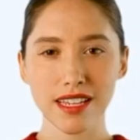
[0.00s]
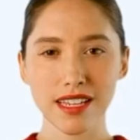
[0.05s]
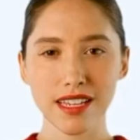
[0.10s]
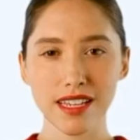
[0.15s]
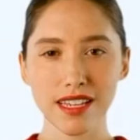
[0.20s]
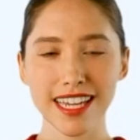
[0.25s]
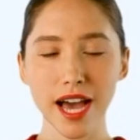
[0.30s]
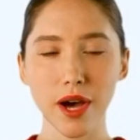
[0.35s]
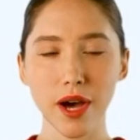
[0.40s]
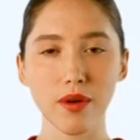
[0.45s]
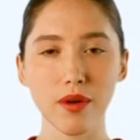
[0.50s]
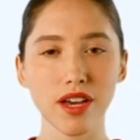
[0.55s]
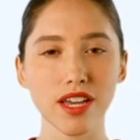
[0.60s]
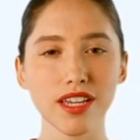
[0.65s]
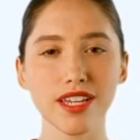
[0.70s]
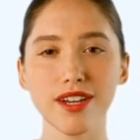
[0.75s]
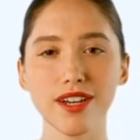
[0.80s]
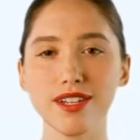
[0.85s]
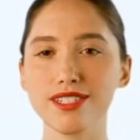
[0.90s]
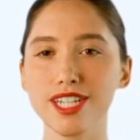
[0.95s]
Now,
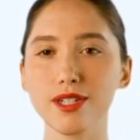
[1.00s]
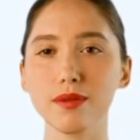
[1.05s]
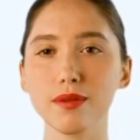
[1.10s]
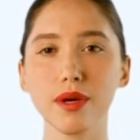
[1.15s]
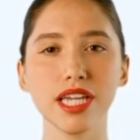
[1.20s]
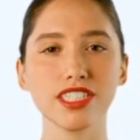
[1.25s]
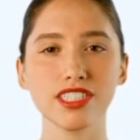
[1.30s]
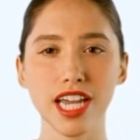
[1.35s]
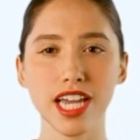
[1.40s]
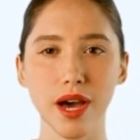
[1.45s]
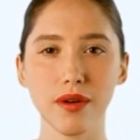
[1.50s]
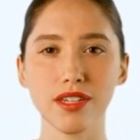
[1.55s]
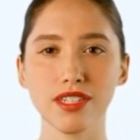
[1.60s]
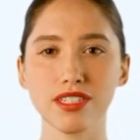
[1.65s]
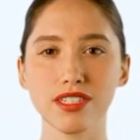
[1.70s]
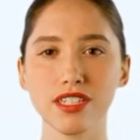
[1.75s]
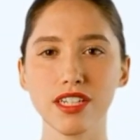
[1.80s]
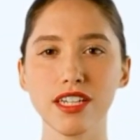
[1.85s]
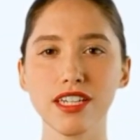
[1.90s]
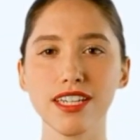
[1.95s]
here's a quick
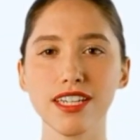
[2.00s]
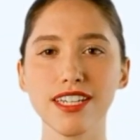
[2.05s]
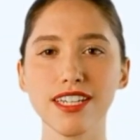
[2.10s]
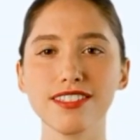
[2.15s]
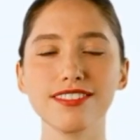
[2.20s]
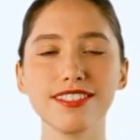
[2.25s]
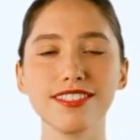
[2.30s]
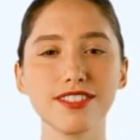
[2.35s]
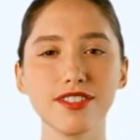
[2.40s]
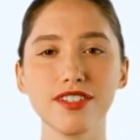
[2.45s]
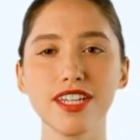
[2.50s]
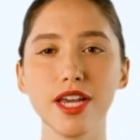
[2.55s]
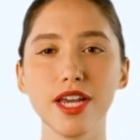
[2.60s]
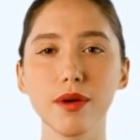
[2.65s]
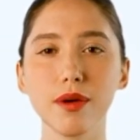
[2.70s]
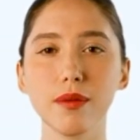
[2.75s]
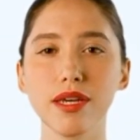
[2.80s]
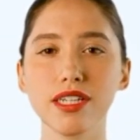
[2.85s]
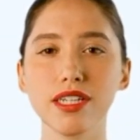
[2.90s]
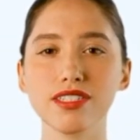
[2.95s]
challenge. Consider the
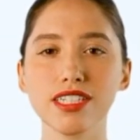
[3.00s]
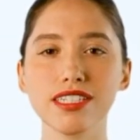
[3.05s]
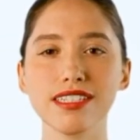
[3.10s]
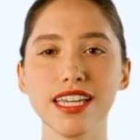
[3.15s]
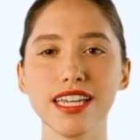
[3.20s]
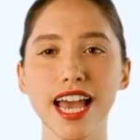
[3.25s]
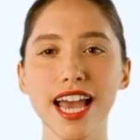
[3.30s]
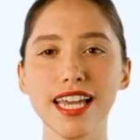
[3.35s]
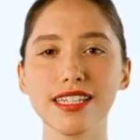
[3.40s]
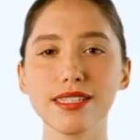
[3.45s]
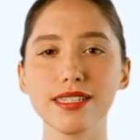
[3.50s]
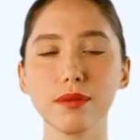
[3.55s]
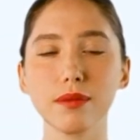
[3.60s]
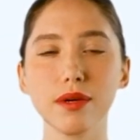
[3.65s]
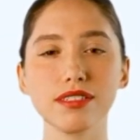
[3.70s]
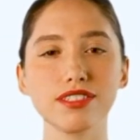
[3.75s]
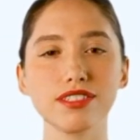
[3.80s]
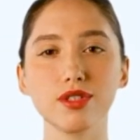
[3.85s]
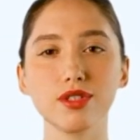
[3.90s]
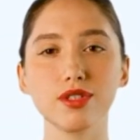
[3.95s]
equations x
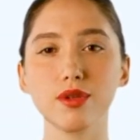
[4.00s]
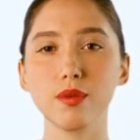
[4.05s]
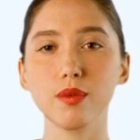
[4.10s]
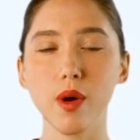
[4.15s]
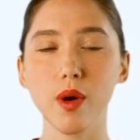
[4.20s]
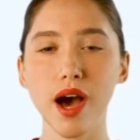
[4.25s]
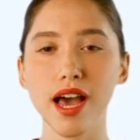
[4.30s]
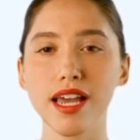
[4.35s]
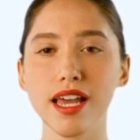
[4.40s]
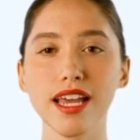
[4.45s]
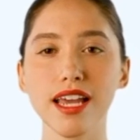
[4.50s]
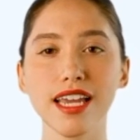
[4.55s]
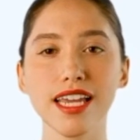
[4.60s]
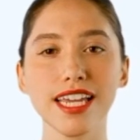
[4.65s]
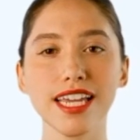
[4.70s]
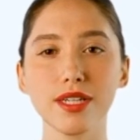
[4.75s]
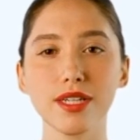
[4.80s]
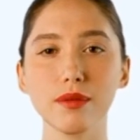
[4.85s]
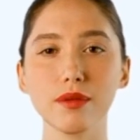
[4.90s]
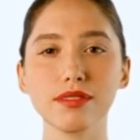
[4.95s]
plus 2y
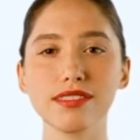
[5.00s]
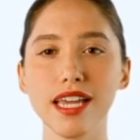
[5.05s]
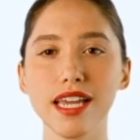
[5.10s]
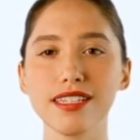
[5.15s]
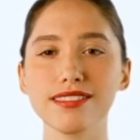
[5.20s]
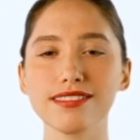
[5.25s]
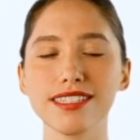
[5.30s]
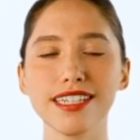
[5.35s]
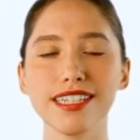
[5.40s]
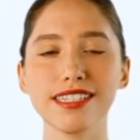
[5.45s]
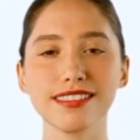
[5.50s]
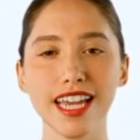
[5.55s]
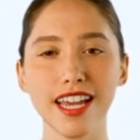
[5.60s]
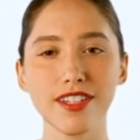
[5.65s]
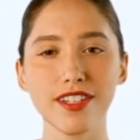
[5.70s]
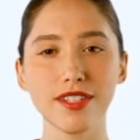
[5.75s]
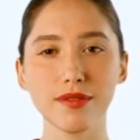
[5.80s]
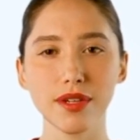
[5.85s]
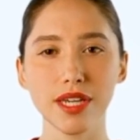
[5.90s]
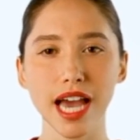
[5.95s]
equals sine 6
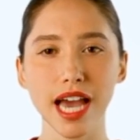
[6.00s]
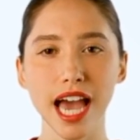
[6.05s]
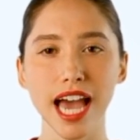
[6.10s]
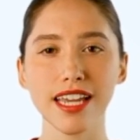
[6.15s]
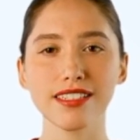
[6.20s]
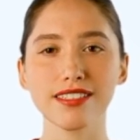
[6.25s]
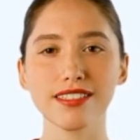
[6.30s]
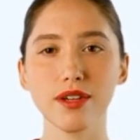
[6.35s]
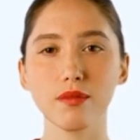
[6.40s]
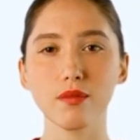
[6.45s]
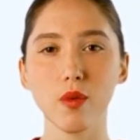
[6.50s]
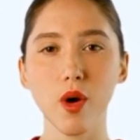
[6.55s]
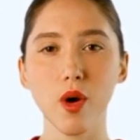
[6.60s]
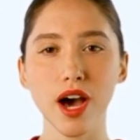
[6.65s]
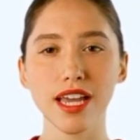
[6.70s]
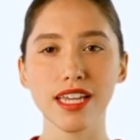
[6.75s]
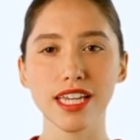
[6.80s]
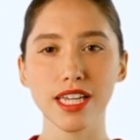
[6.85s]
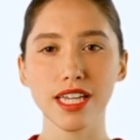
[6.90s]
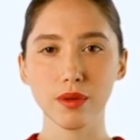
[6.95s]
and 3x,
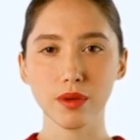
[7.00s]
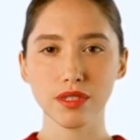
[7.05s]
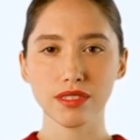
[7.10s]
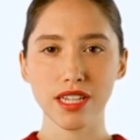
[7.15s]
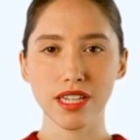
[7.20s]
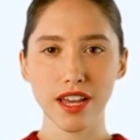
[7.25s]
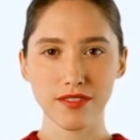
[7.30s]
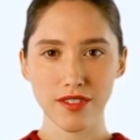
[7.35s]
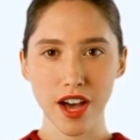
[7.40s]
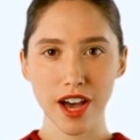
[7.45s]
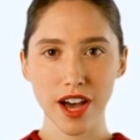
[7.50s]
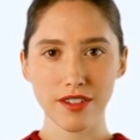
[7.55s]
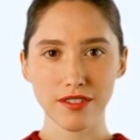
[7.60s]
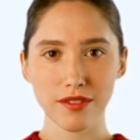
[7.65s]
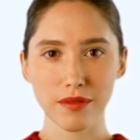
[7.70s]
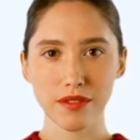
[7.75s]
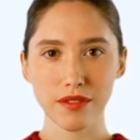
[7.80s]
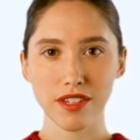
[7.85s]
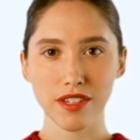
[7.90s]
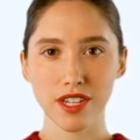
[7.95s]
y equals sine 5.
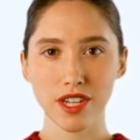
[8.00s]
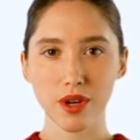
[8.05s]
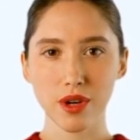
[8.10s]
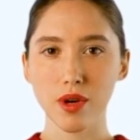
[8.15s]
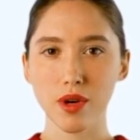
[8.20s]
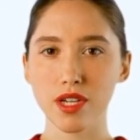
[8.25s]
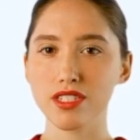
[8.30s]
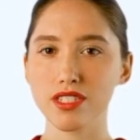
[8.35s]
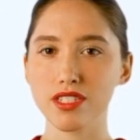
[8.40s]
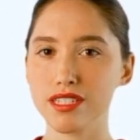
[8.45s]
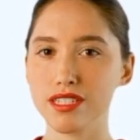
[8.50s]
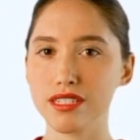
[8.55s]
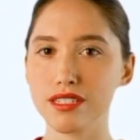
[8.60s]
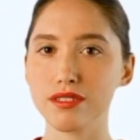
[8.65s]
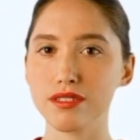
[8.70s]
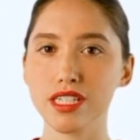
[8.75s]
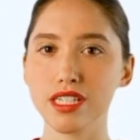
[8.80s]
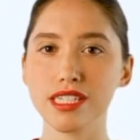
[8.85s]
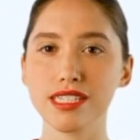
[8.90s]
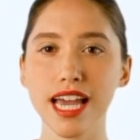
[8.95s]
Which
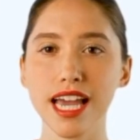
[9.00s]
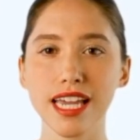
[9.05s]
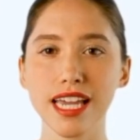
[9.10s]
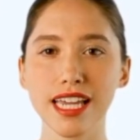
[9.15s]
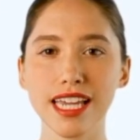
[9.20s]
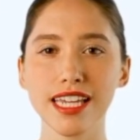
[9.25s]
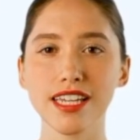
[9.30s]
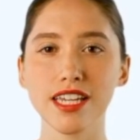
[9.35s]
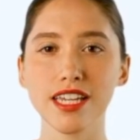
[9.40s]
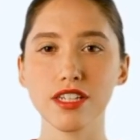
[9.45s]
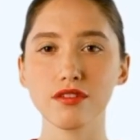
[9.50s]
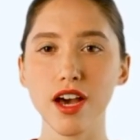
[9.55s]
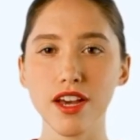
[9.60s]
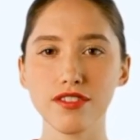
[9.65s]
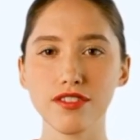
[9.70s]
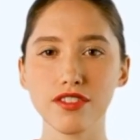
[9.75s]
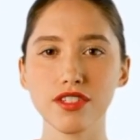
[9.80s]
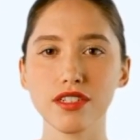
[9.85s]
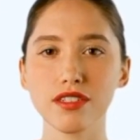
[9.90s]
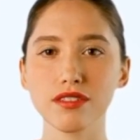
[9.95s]
solution technique,
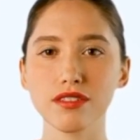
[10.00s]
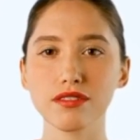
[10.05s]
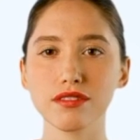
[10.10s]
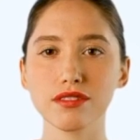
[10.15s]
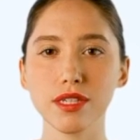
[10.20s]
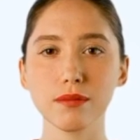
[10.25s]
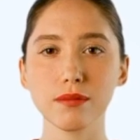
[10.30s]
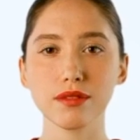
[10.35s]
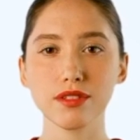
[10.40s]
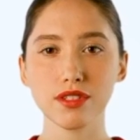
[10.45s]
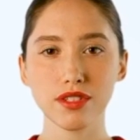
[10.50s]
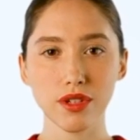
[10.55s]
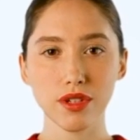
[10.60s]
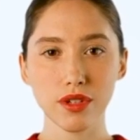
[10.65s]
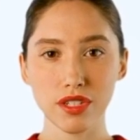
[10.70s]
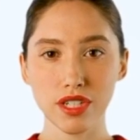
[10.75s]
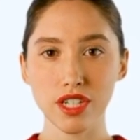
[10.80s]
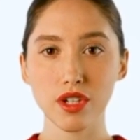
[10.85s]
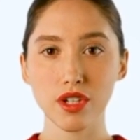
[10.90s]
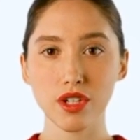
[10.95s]
graphical,
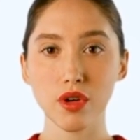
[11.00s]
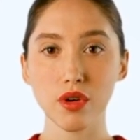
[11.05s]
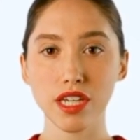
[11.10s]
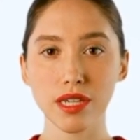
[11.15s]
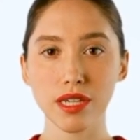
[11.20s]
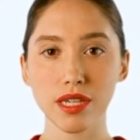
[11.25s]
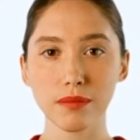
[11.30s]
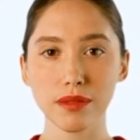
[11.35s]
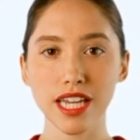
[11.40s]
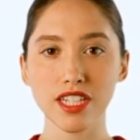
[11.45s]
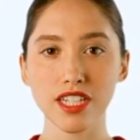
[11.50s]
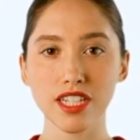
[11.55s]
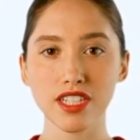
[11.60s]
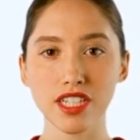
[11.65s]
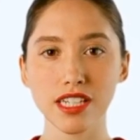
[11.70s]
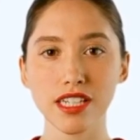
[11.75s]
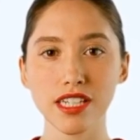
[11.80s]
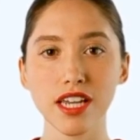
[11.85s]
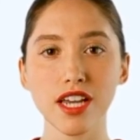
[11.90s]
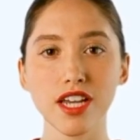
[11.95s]
substitution, or
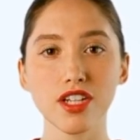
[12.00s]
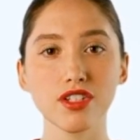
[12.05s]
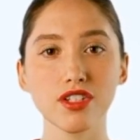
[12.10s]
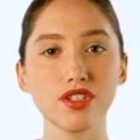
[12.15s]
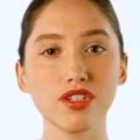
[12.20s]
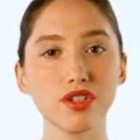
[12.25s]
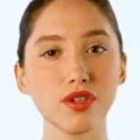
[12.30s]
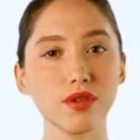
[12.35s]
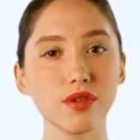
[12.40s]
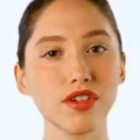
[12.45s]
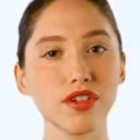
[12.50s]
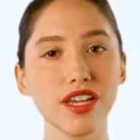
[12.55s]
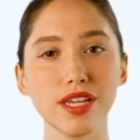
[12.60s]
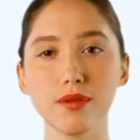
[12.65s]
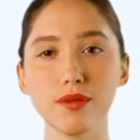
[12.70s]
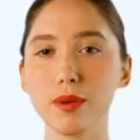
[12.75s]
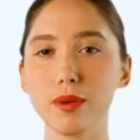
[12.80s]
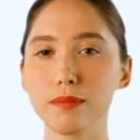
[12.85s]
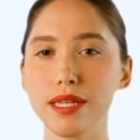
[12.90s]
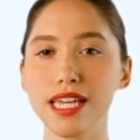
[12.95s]
elimination, do you think
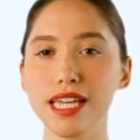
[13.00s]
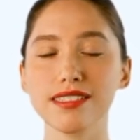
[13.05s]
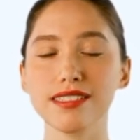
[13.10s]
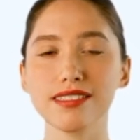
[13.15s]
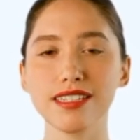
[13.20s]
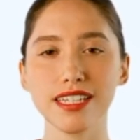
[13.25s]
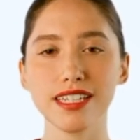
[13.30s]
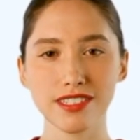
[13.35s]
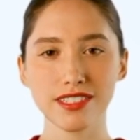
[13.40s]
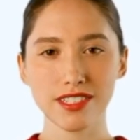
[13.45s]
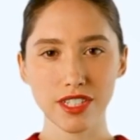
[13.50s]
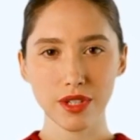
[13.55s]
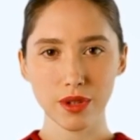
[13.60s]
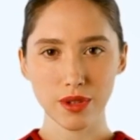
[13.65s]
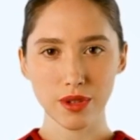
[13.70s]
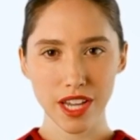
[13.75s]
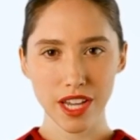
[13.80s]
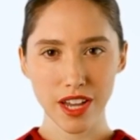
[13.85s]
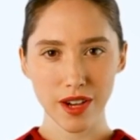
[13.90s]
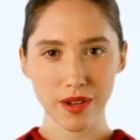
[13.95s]
would be easiest to
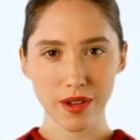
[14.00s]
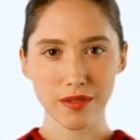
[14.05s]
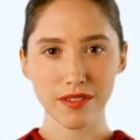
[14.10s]
use here?